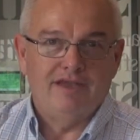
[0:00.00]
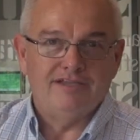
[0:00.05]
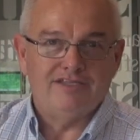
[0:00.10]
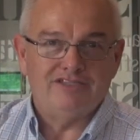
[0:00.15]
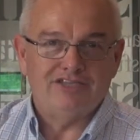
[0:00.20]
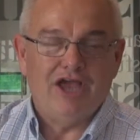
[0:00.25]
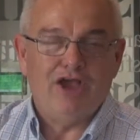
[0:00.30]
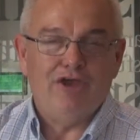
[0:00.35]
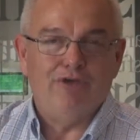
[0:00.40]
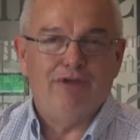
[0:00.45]

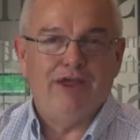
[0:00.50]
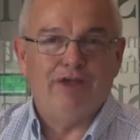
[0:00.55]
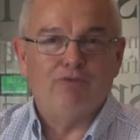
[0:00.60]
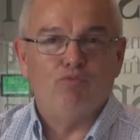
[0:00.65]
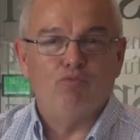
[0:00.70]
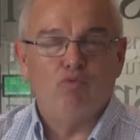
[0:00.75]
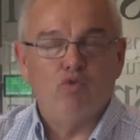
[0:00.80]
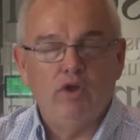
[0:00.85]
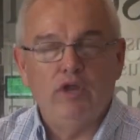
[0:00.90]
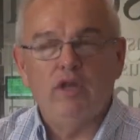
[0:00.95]
So it
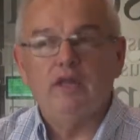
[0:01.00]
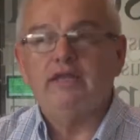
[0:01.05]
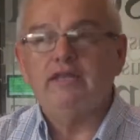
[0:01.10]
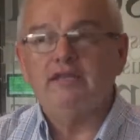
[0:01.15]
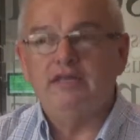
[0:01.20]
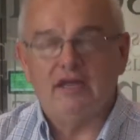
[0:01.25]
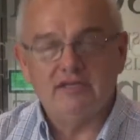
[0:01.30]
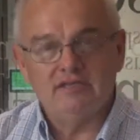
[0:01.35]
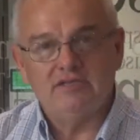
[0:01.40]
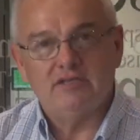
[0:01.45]
really
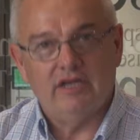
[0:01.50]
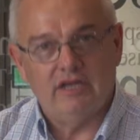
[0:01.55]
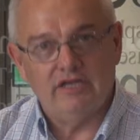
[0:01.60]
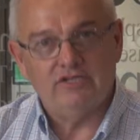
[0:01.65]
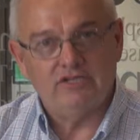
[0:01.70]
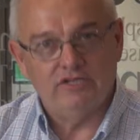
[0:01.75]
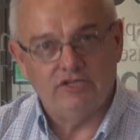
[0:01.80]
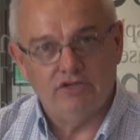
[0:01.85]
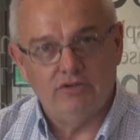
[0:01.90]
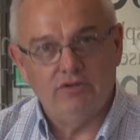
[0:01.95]
does
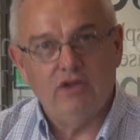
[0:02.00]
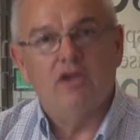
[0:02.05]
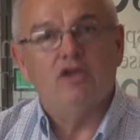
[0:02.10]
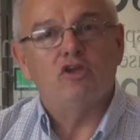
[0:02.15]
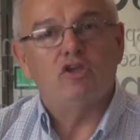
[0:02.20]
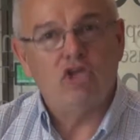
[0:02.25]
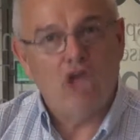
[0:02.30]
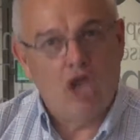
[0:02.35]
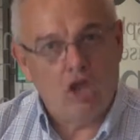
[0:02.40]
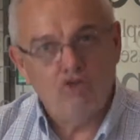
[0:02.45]
need to
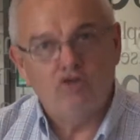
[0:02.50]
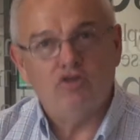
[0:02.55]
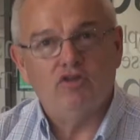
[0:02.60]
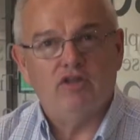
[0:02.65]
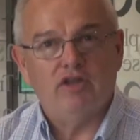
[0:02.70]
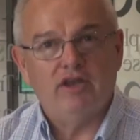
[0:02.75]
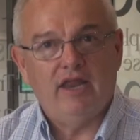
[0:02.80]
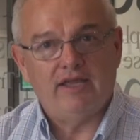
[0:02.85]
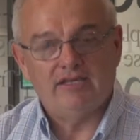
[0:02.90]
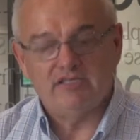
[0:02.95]
go to
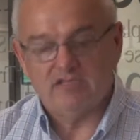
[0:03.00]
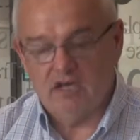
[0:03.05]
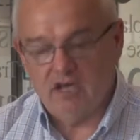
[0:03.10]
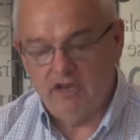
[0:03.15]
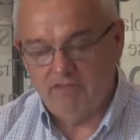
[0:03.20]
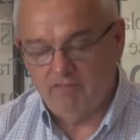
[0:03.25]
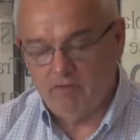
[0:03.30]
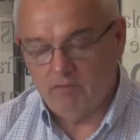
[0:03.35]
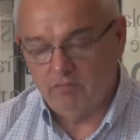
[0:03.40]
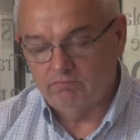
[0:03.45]
the next
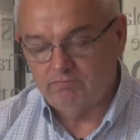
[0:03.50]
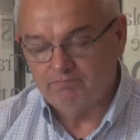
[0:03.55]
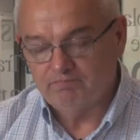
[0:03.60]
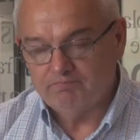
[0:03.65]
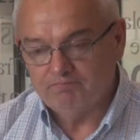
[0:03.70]
level.